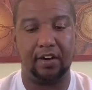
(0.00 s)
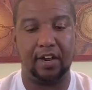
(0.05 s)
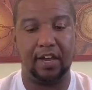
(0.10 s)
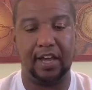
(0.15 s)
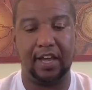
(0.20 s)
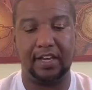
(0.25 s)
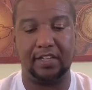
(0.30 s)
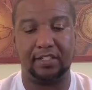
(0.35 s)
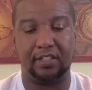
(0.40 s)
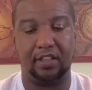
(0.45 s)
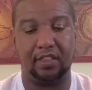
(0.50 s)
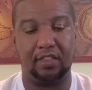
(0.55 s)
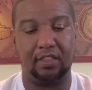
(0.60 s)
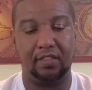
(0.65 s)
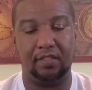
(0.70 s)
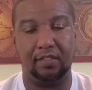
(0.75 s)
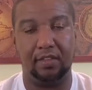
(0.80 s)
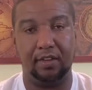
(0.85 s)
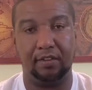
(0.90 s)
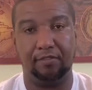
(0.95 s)
It has
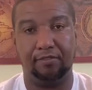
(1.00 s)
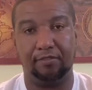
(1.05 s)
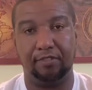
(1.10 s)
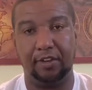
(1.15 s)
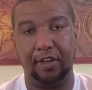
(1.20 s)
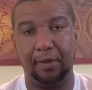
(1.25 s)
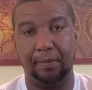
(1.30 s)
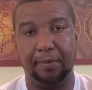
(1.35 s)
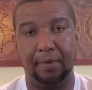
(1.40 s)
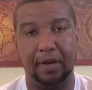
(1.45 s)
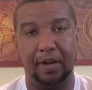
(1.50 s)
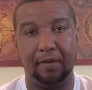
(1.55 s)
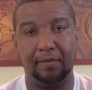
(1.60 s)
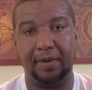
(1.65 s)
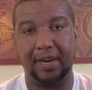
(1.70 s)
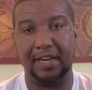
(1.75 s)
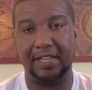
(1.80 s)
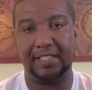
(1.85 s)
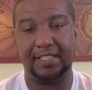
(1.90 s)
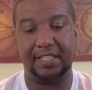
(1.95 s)
the flip up
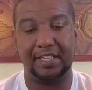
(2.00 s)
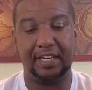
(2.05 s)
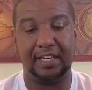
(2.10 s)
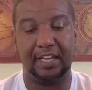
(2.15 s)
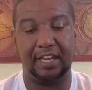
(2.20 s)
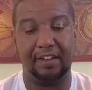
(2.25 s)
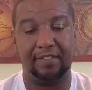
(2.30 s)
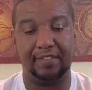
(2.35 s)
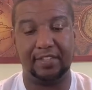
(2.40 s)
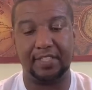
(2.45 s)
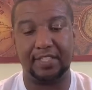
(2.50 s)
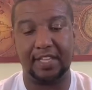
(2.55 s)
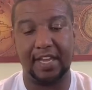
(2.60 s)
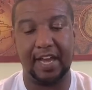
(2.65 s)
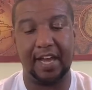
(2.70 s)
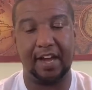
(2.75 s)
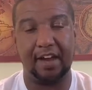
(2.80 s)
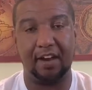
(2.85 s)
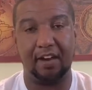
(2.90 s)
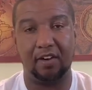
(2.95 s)
1911
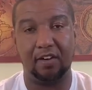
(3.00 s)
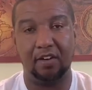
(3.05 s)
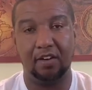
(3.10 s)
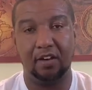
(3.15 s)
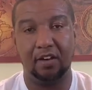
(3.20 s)
style